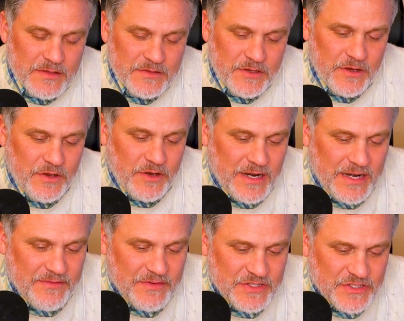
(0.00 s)
So you're not
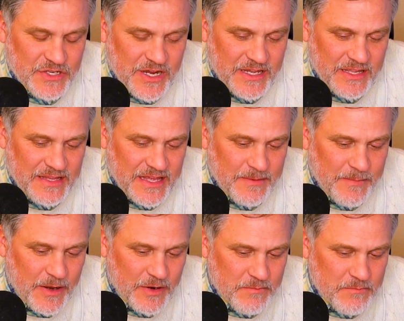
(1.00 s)
even just talking then
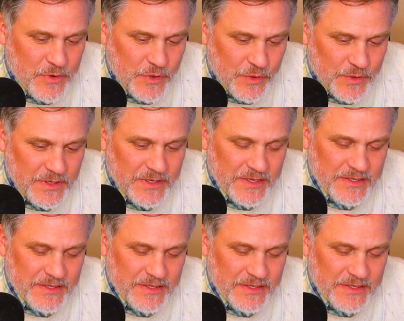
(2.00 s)
about a mood.